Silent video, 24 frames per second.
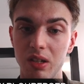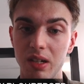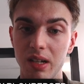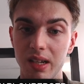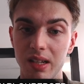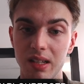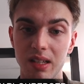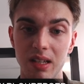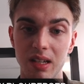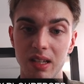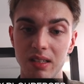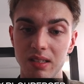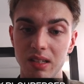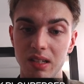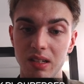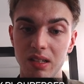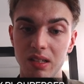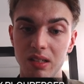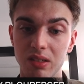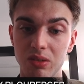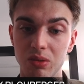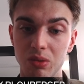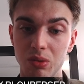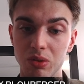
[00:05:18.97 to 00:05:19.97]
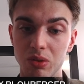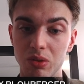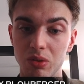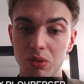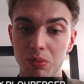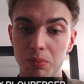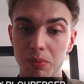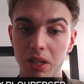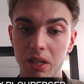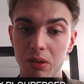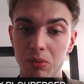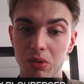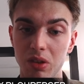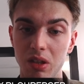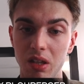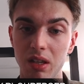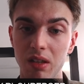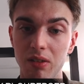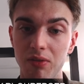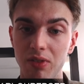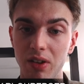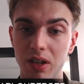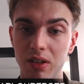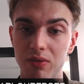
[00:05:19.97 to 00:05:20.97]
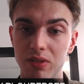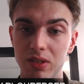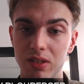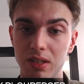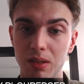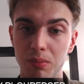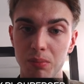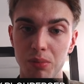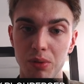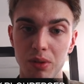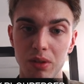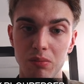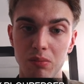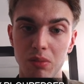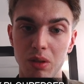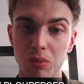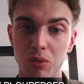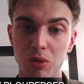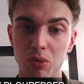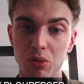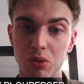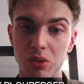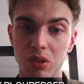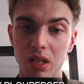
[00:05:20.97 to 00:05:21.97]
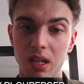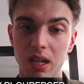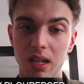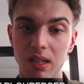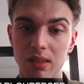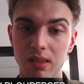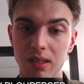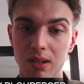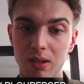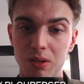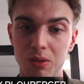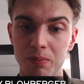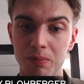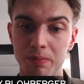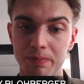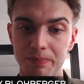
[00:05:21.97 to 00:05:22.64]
Like, he has ideas also to play with e5 at some point, maybe rook d8 now.